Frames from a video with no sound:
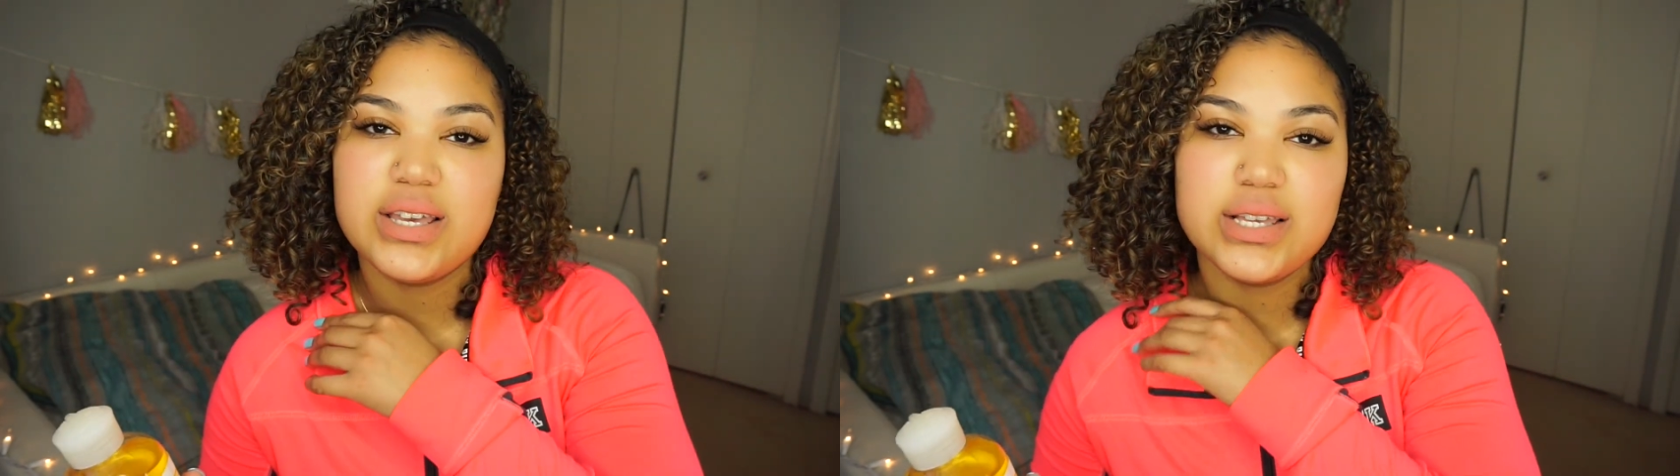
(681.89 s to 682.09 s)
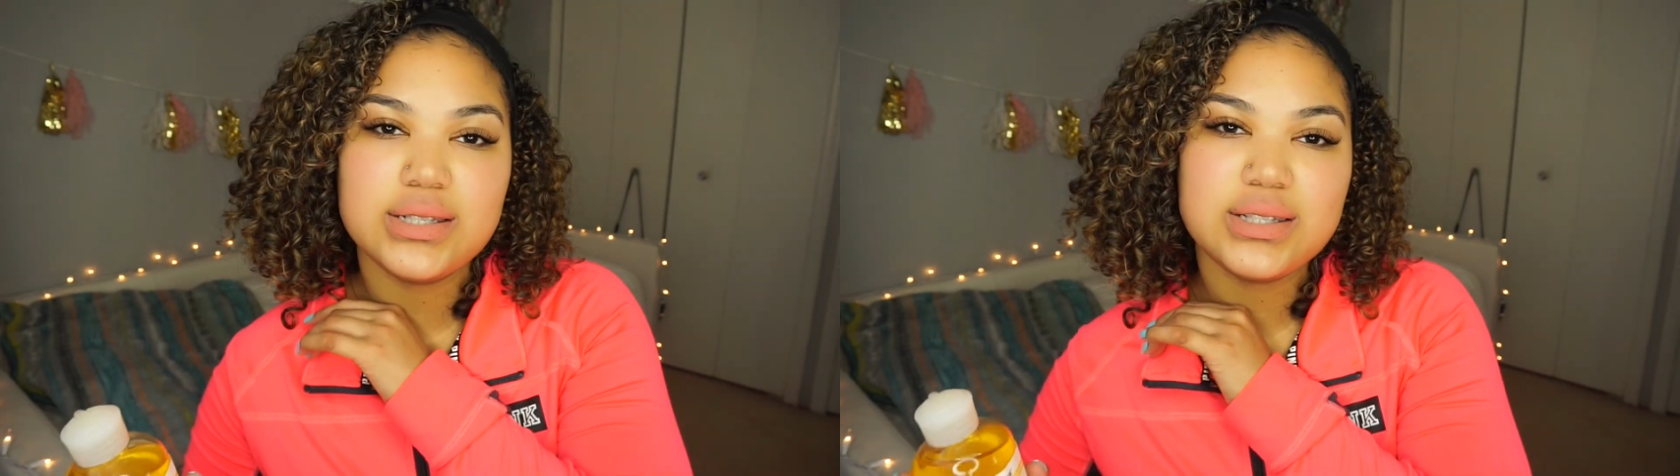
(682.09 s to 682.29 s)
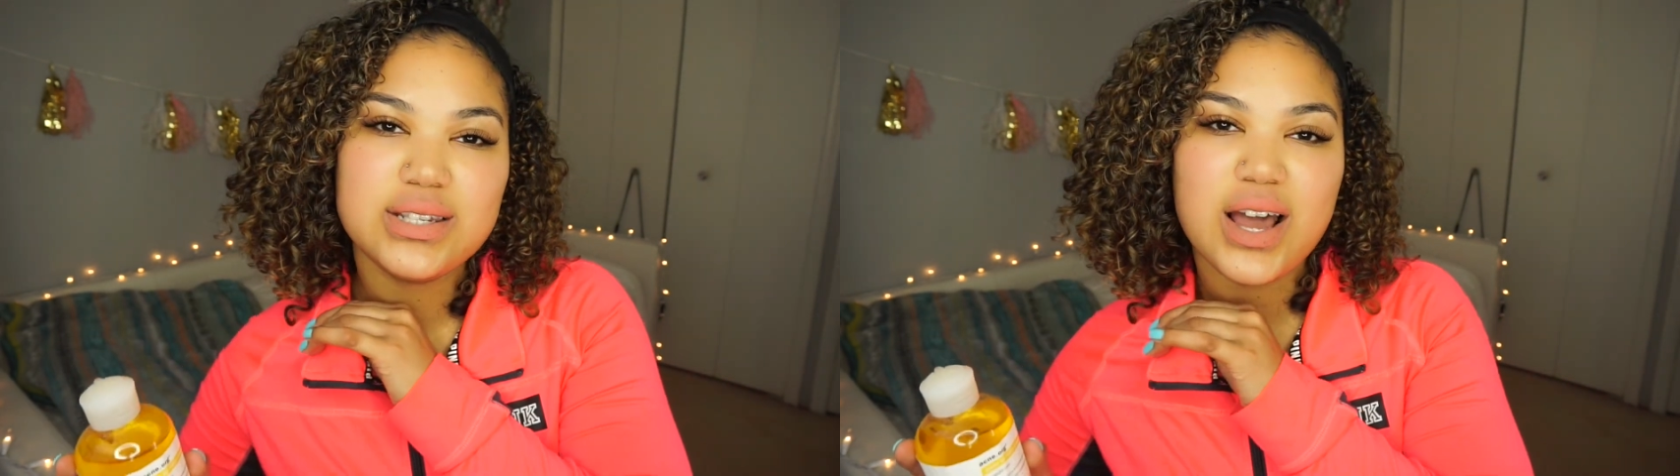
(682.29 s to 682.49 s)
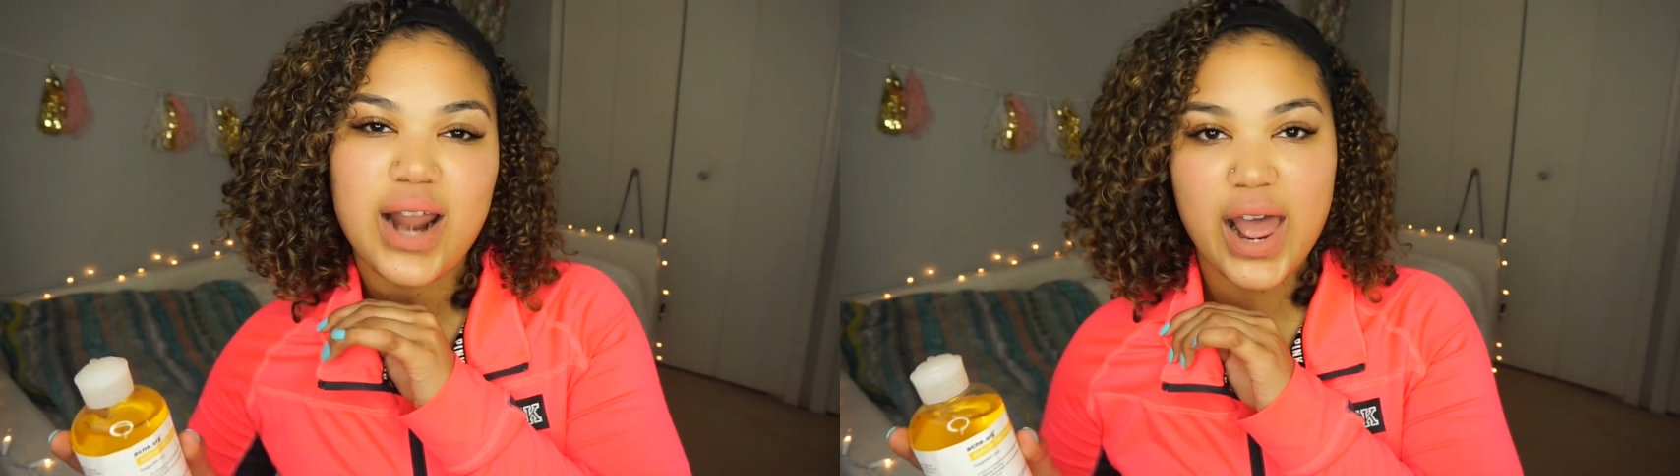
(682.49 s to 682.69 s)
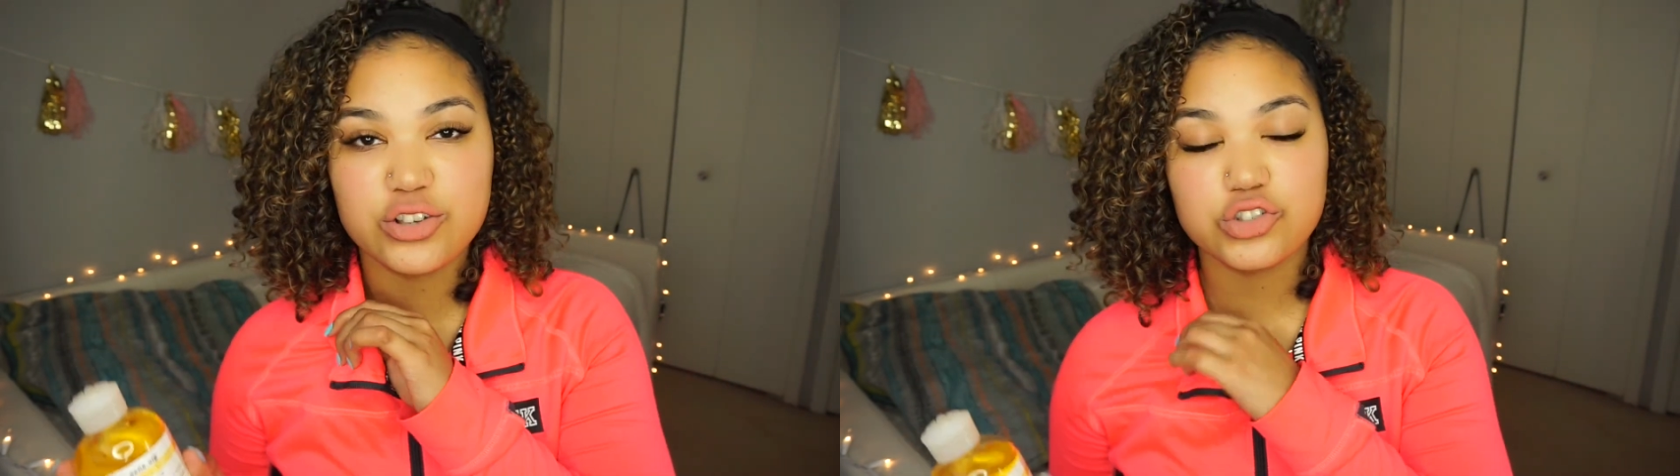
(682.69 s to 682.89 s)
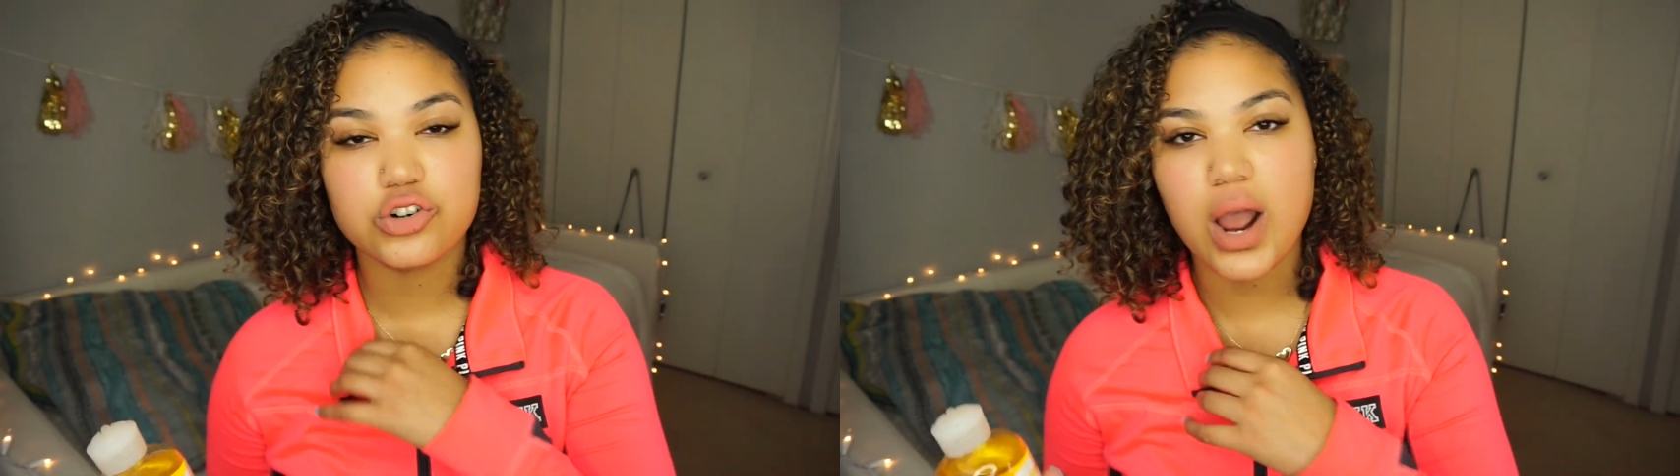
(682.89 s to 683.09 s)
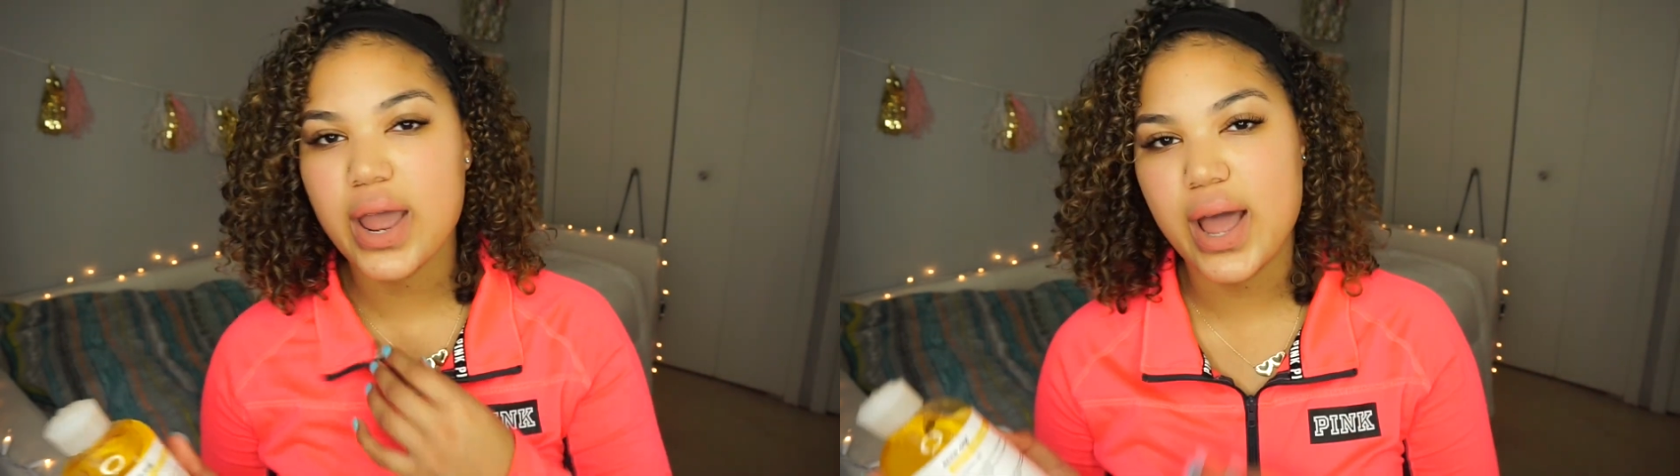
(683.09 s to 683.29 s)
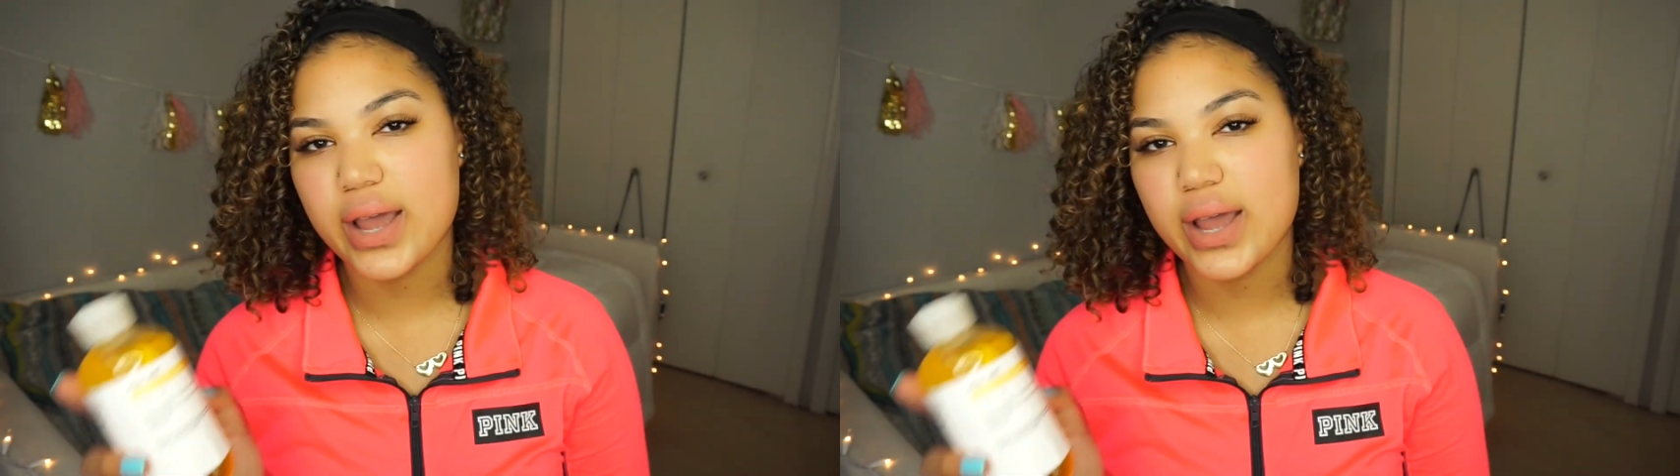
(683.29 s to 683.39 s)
is not as dry,